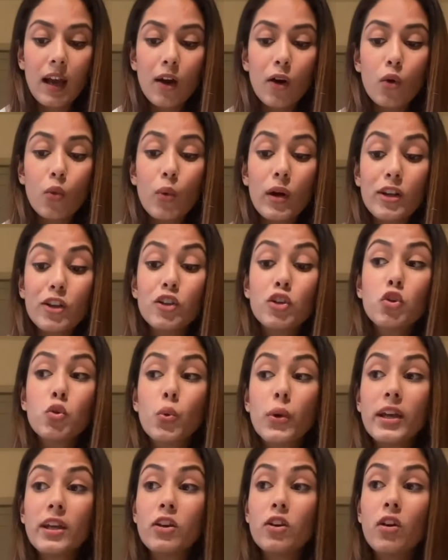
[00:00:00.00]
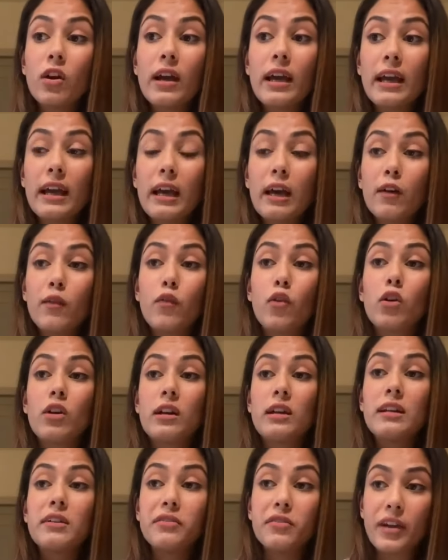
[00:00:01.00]
When you're doing your hair for
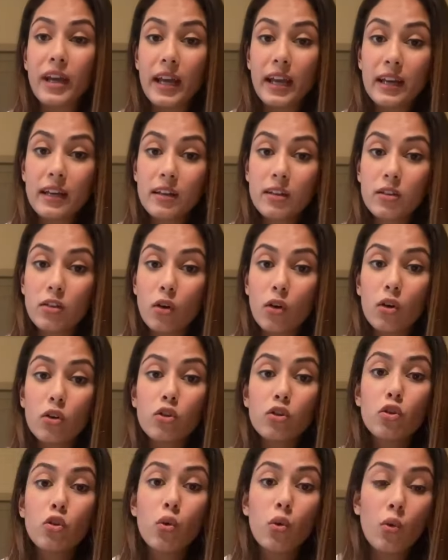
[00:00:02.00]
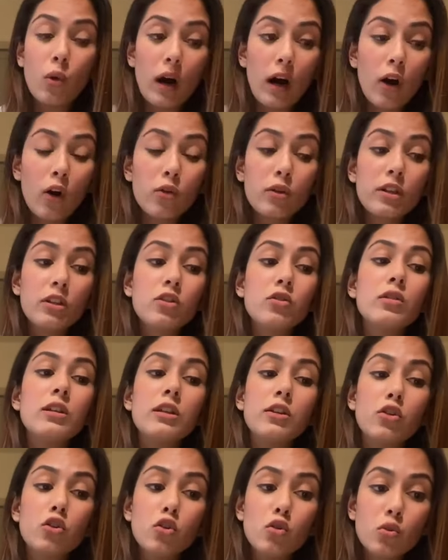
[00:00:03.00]
an event or to go out and you
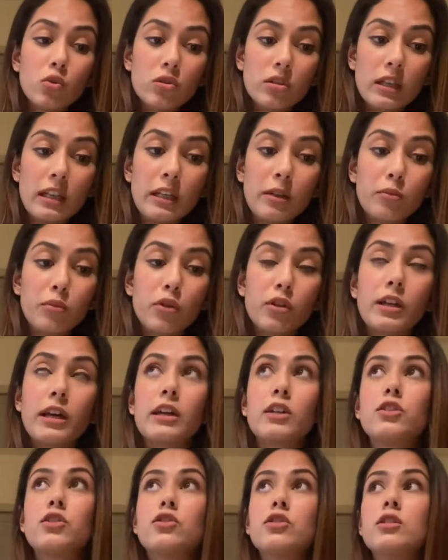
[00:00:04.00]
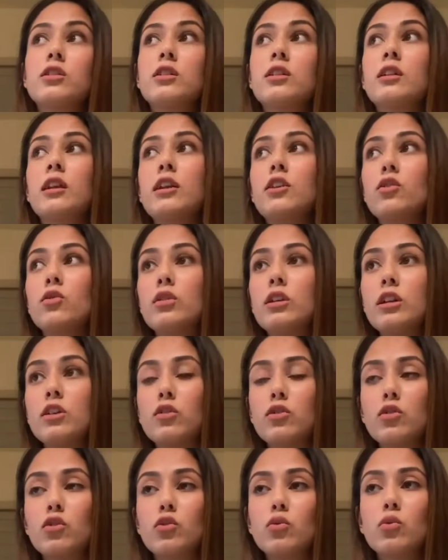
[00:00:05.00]
need to use heat protection and you need
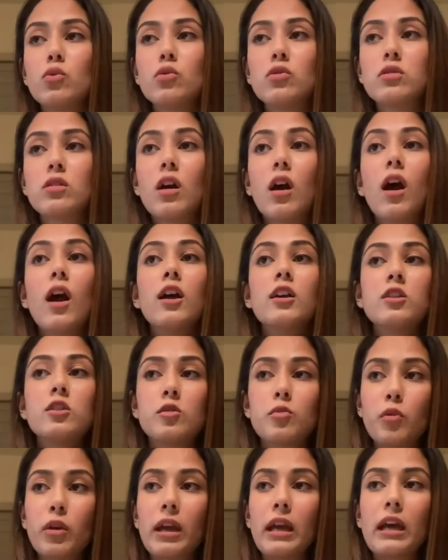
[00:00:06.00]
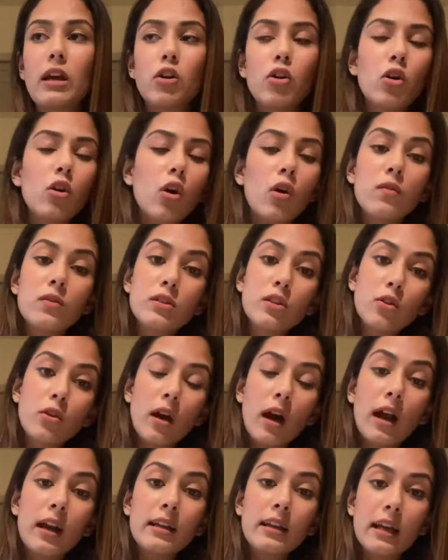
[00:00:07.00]
to use spray and all, obviously you
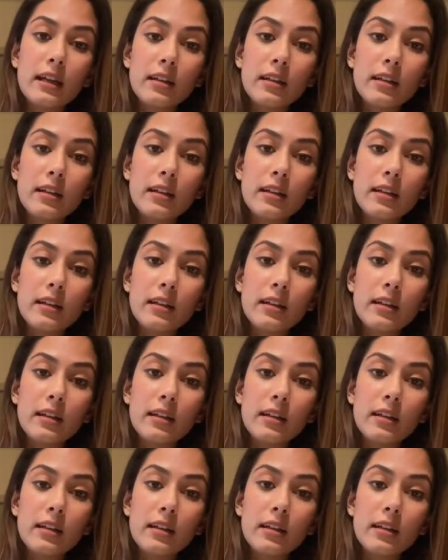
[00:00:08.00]
can't get